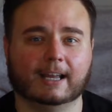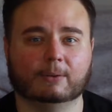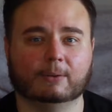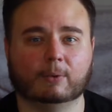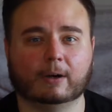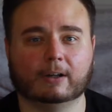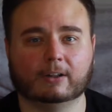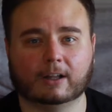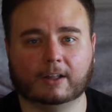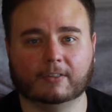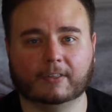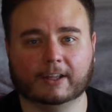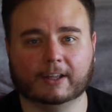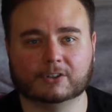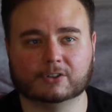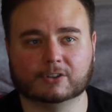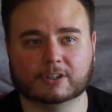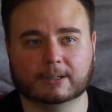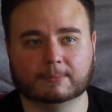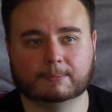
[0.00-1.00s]
and while on that
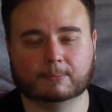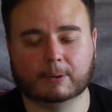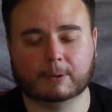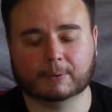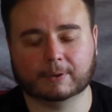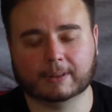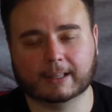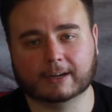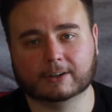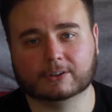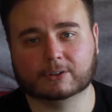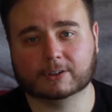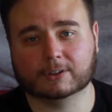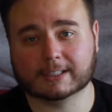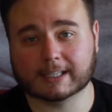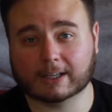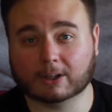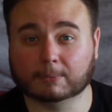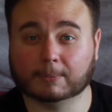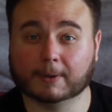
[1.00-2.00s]
trip we were there to
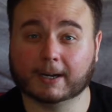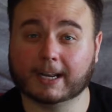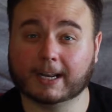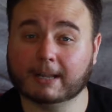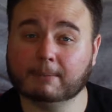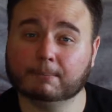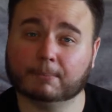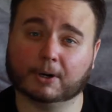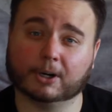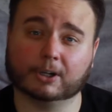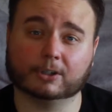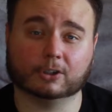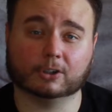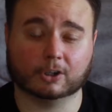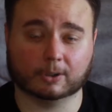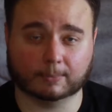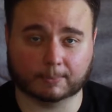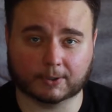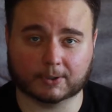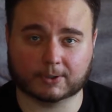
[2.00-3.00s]
celebrate in part
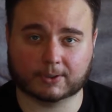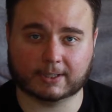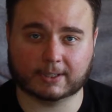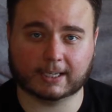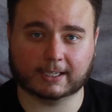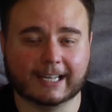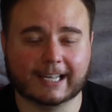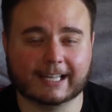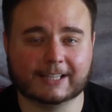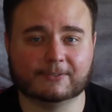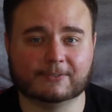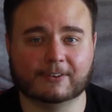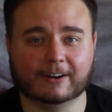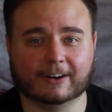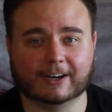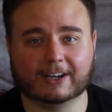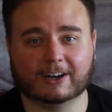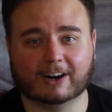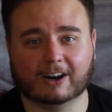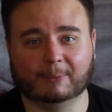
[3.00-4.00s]
her birthday. It's
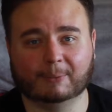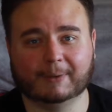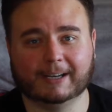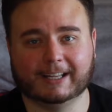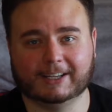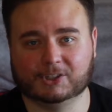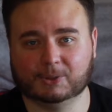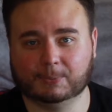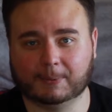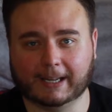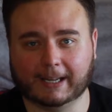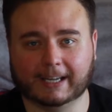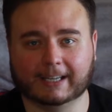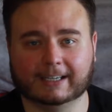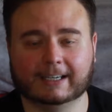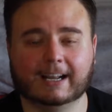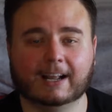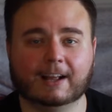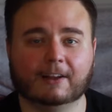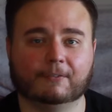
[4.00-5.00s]
very common in
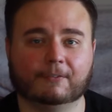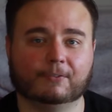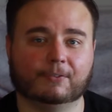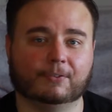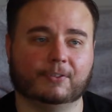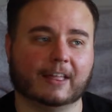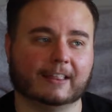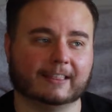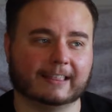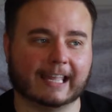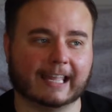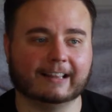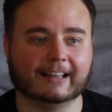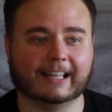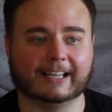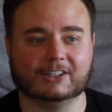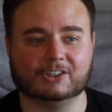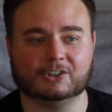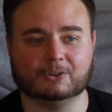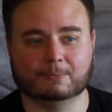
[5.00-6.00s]
Japan that they
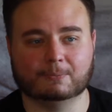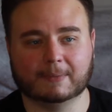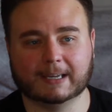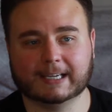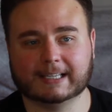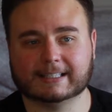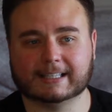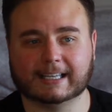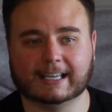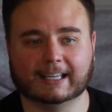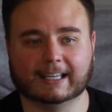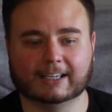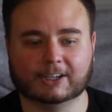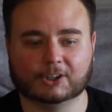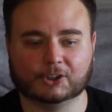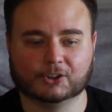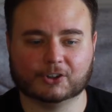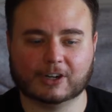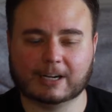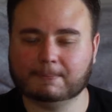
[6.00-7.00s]
like to mix
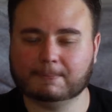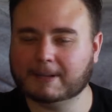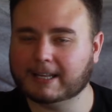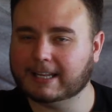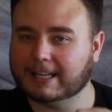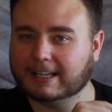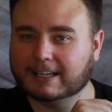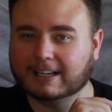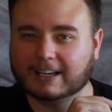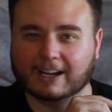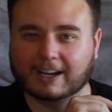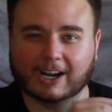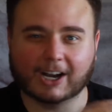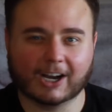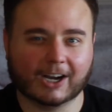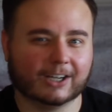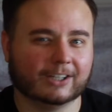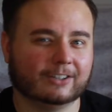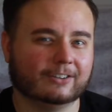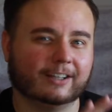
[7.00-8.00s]
in creepy,
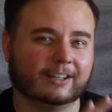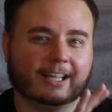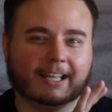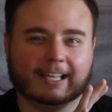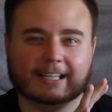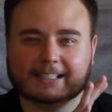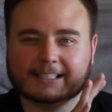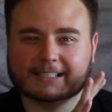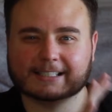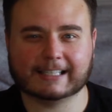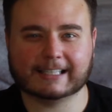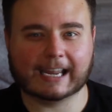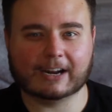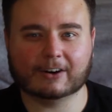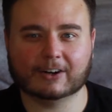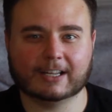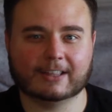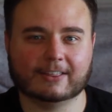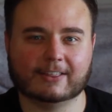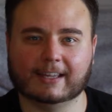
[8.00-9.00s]
ugly,
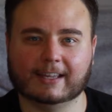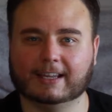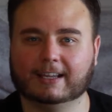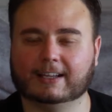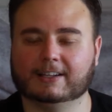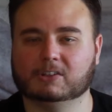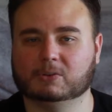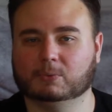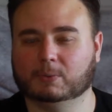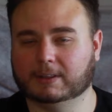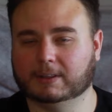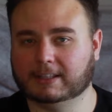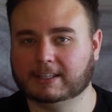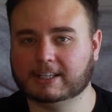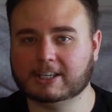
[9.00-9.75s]
scary things with